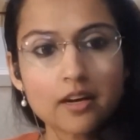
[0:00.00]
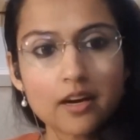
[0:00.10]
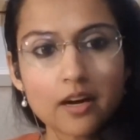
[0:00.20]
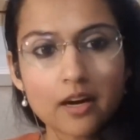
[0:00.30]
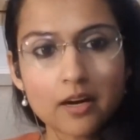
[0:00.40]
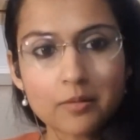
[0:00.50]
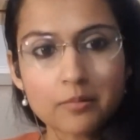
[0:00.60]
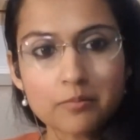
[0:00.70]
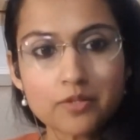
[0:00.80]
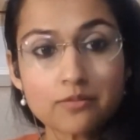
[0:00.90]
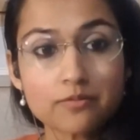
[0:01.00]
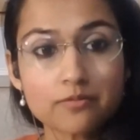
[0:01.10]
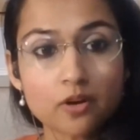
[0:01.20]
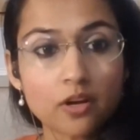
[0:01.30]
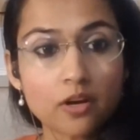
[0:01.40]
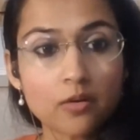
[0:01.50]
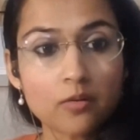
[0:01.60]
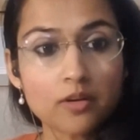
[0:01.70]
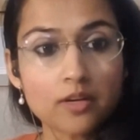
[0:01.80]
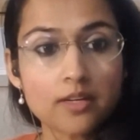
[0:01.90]
to follow
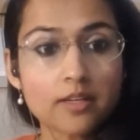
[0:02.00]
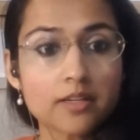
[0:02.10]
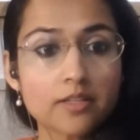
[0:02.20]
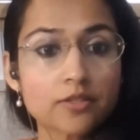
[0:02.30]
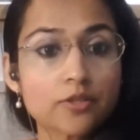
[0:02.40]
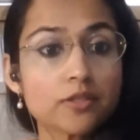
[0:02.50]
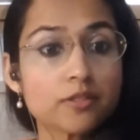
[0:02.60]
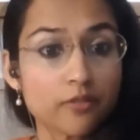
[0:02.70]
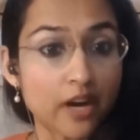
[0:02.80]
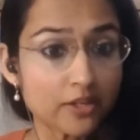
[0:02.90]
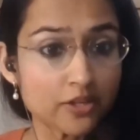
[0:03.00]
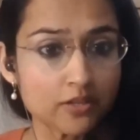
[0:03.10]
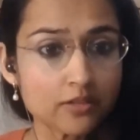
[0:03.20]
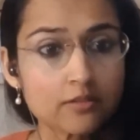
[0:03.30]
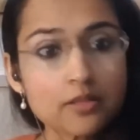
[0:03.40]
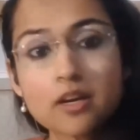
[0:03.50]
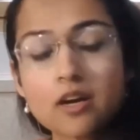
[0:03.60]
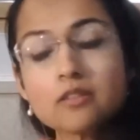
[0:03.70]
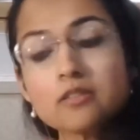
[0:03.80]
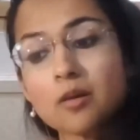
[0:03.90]
a certain direction.
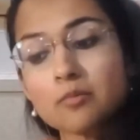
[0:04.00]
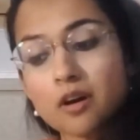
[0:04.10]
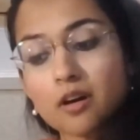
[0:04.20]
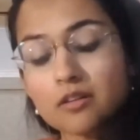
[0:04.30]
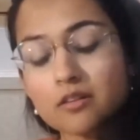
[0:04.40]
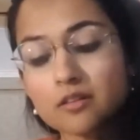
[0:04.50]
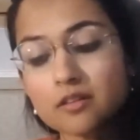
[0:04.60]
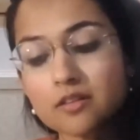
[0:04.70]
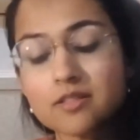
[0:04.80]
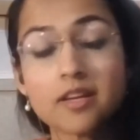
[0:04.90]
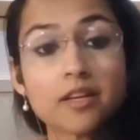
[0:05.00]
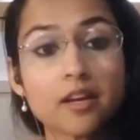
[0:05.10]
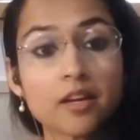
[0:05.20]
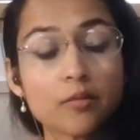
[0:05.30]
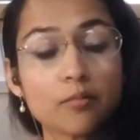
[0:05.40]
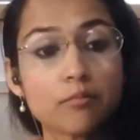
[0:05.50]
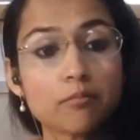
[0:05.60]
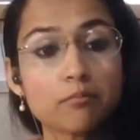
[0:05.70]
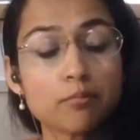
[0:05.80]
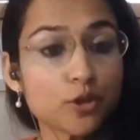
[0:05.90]
So I'm not saying
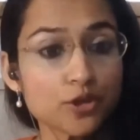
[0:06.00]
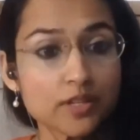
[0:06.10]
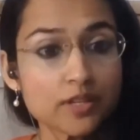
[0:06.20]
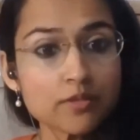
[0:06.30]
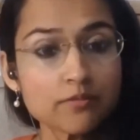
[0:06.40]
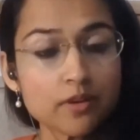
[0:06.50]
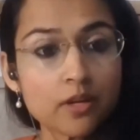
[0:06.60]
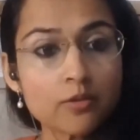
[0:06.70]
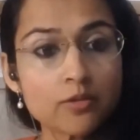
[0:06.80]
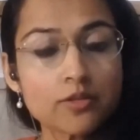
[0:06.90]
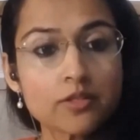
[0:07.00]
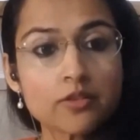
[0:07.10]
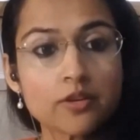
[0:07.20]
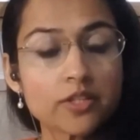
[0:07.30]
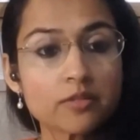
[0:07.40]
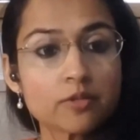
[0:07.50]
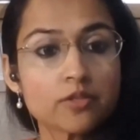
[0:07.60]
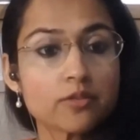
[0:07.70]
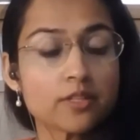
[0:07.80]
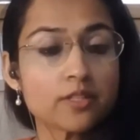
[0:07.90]
push them to follow a certain direction, but
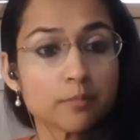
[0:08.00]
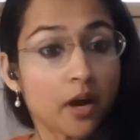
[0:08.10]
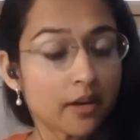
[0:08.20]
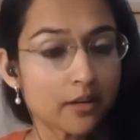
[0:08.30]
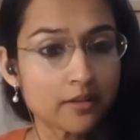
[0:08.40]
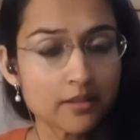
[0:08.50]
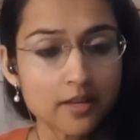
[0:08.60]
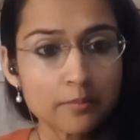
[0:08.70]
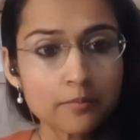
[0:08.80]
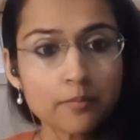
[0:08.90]
to inspire them.